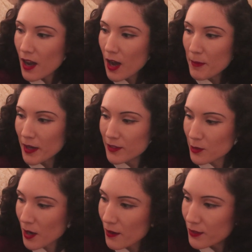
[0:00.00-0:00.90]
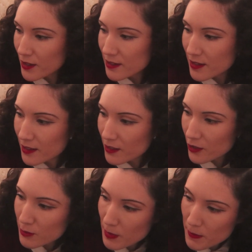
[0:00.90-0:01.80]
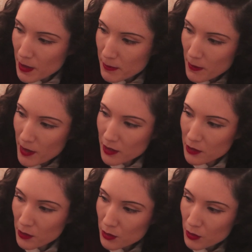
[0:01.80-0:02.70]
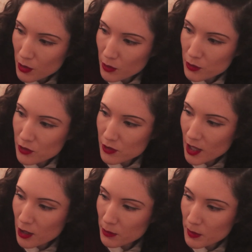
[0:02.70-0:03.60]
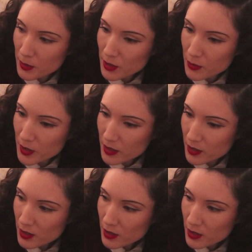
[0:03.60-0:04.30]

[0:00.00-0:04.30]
I do have these things under my bed. Maybe I can go through those because that'll be really quick.